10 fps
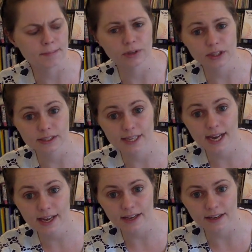book
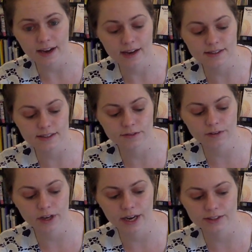10 as a
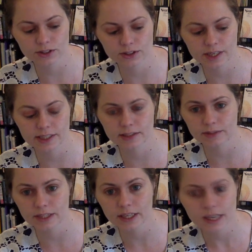fun exercise, and
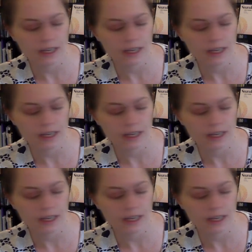we